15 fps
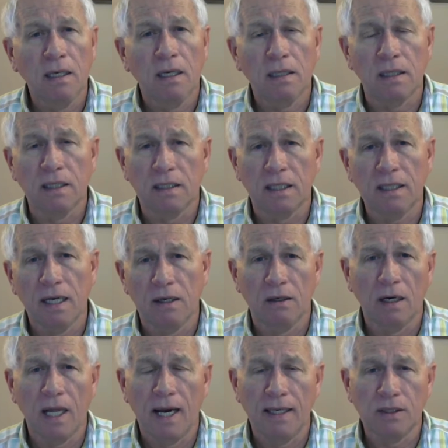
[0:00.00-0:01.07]
the indicator
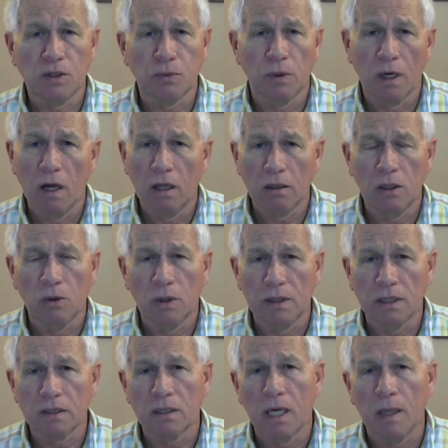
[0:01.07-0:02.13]
lines would all go in
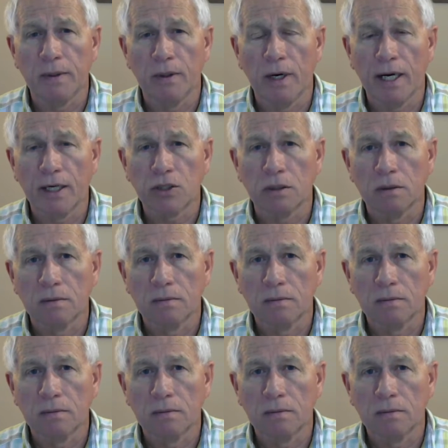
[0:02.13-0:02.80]
the same direction.